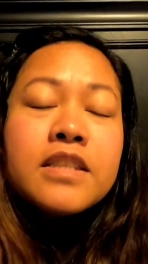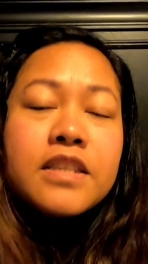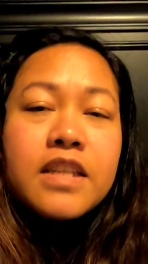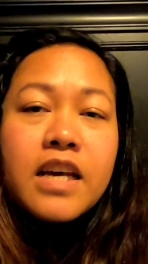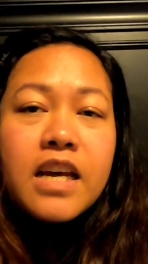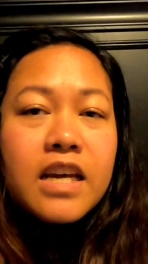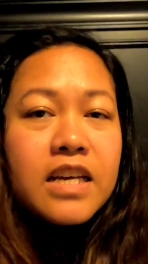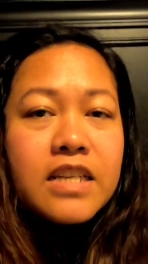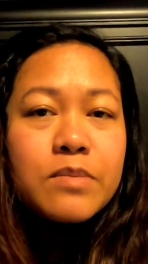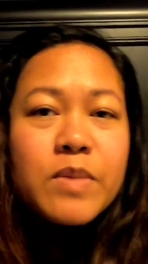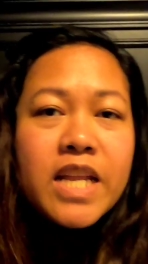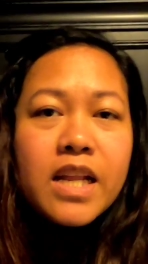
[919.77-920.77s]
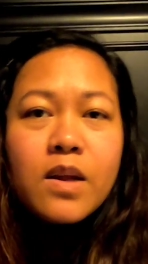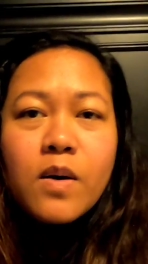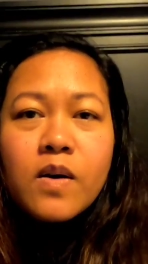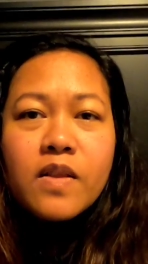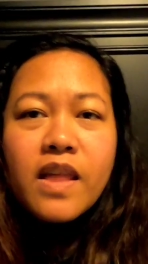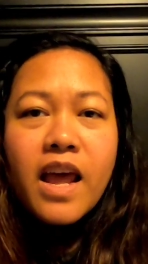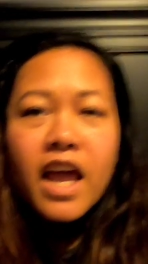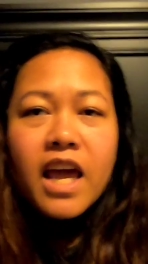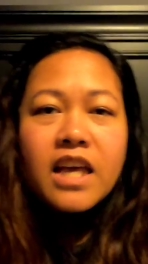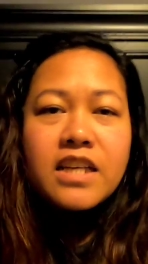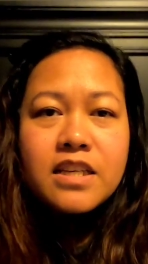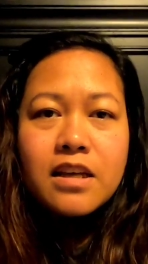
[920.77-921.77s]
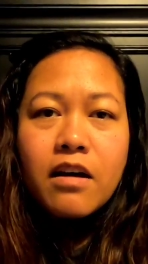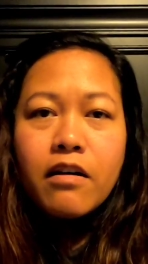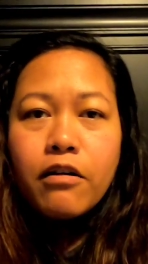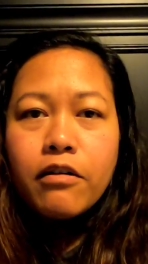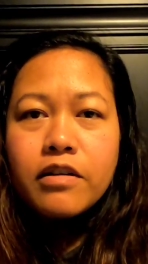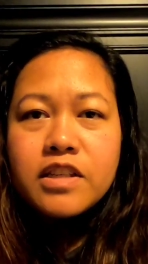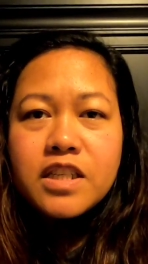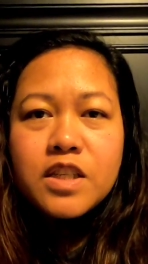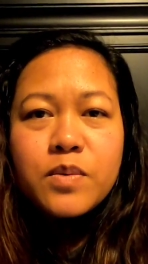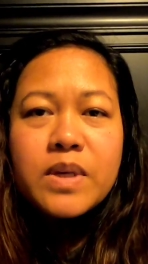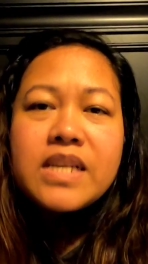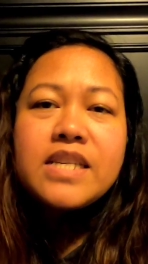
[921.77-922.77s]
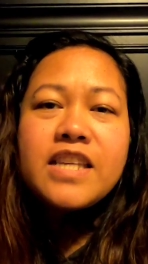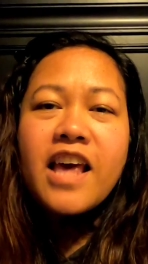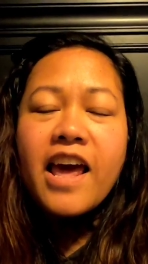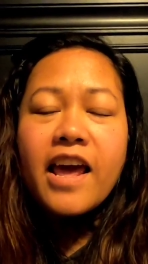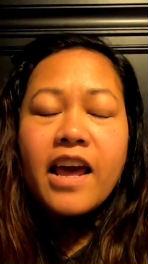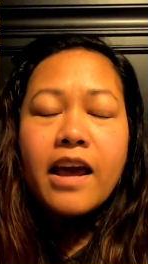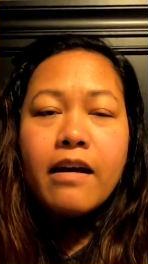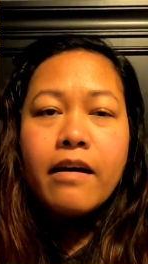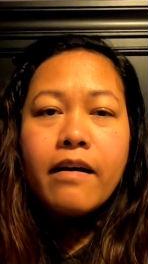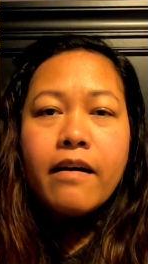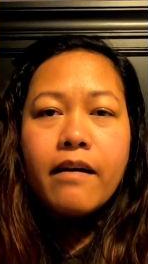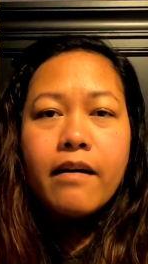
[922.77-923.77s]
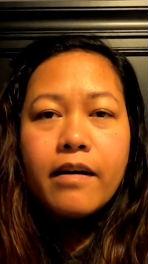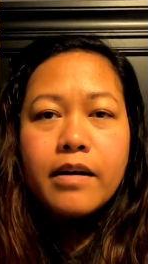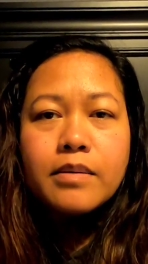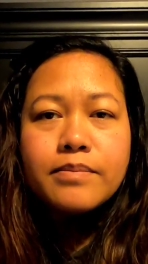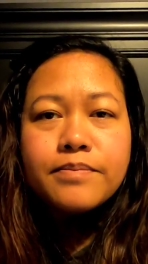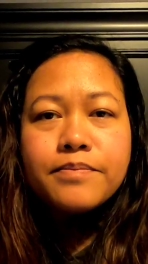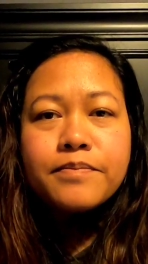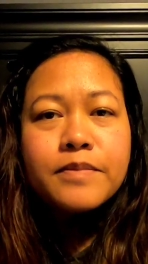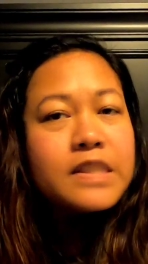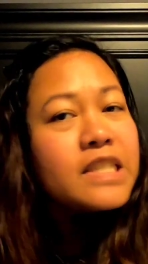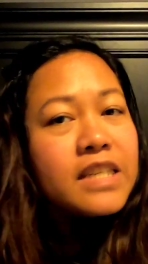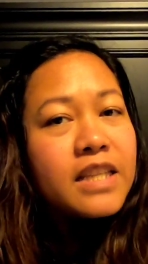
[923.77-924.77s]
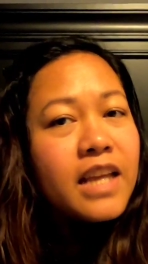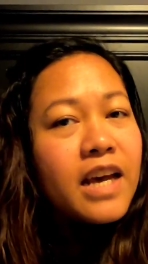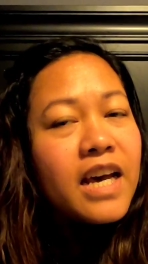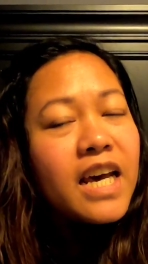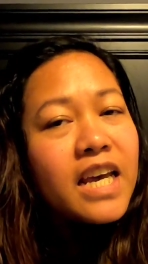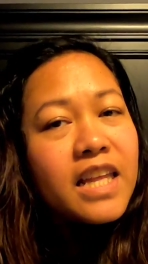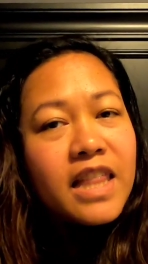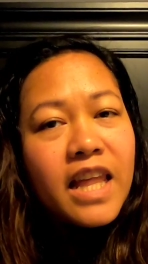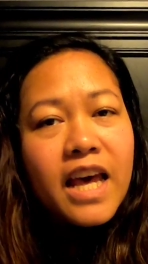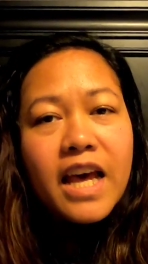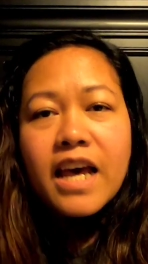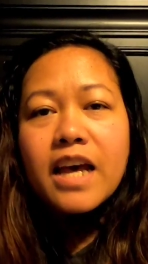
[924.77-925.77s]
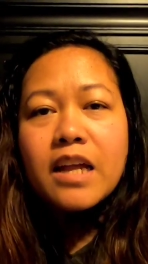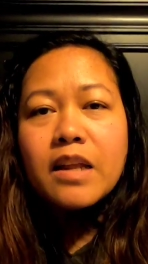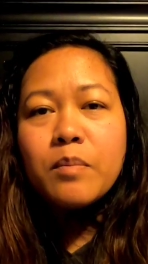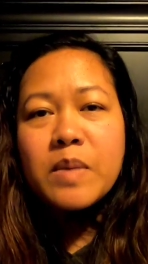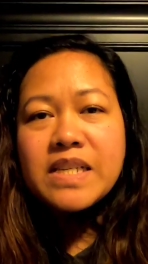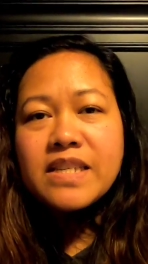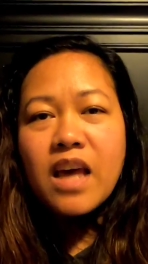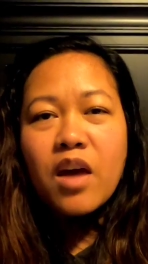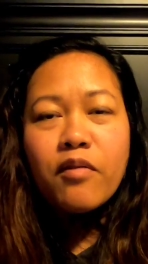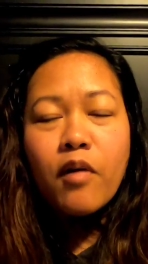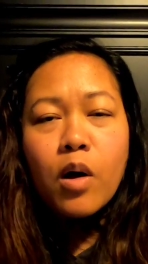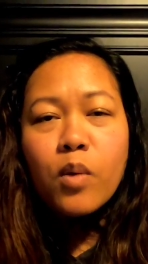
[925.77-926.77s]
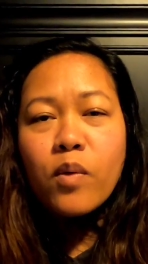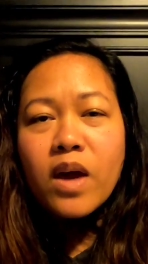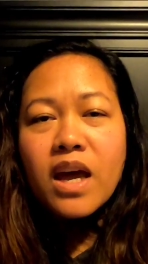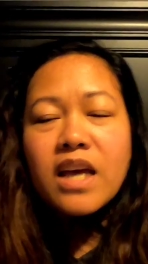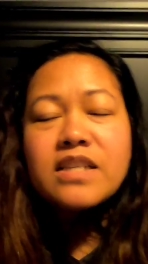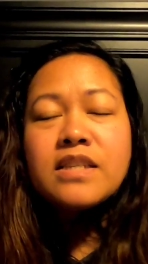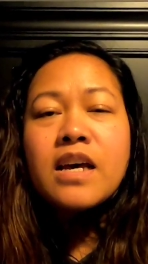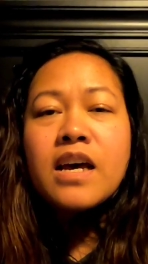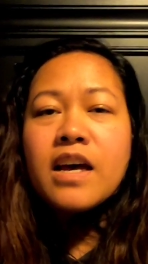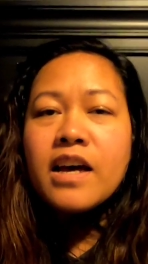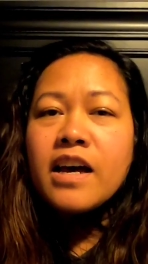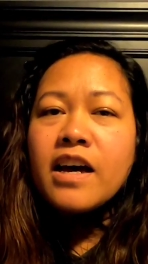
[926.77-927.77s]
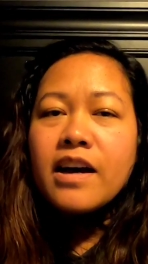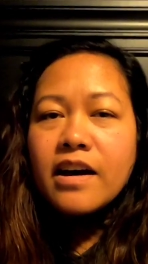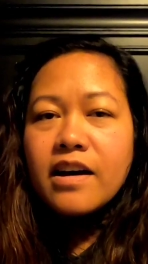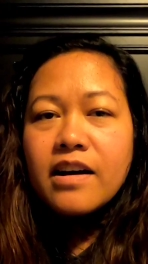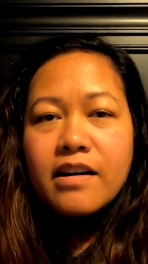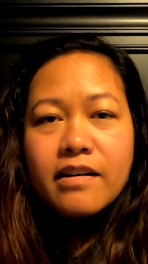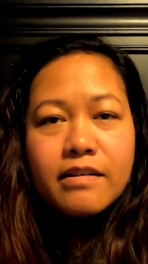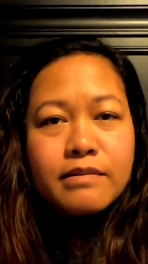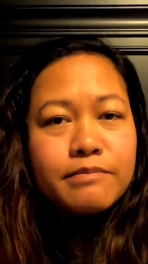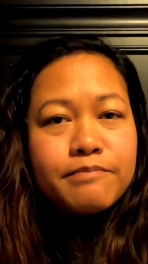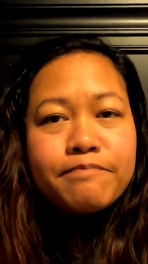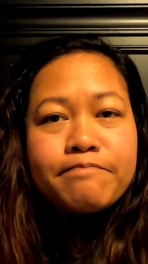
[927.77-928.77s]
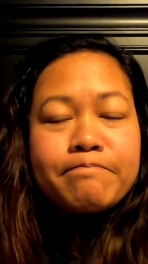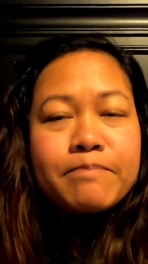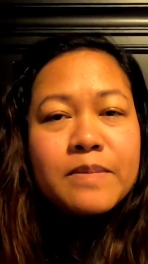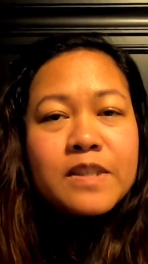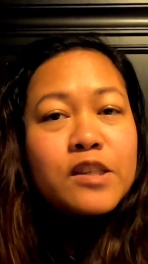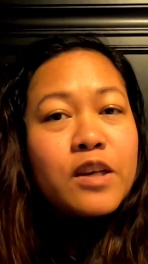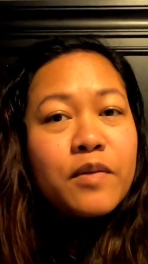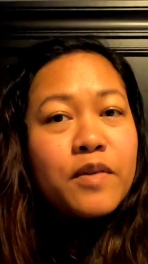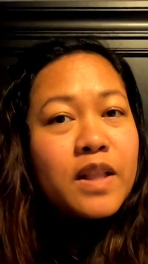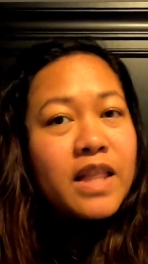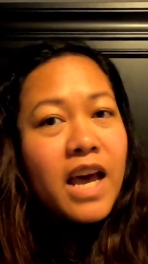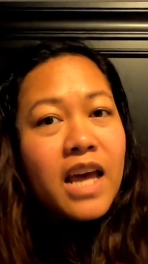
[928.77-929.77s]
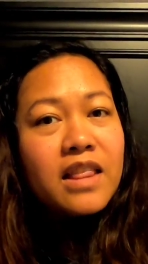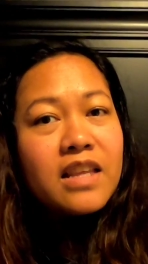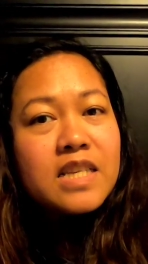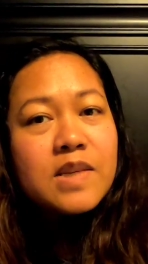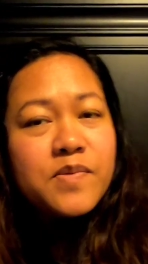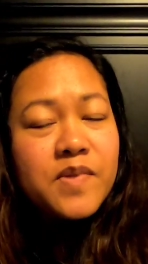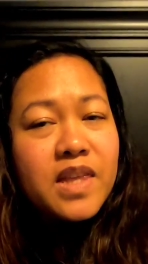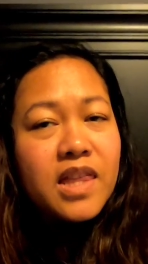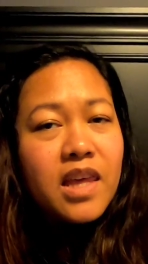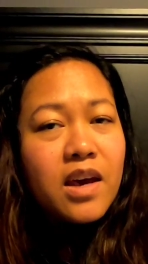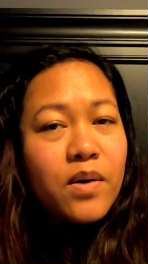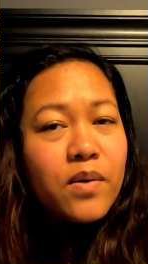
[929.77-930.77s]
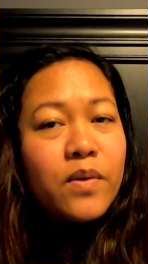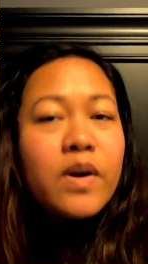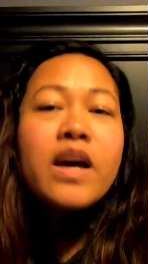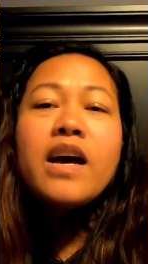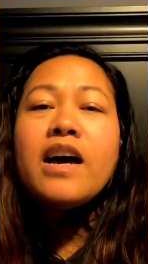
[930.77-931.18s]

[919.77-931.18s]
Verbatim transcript: Today has been a long day, so I just want to say um, good night and be safe always. Um, so if you like this video,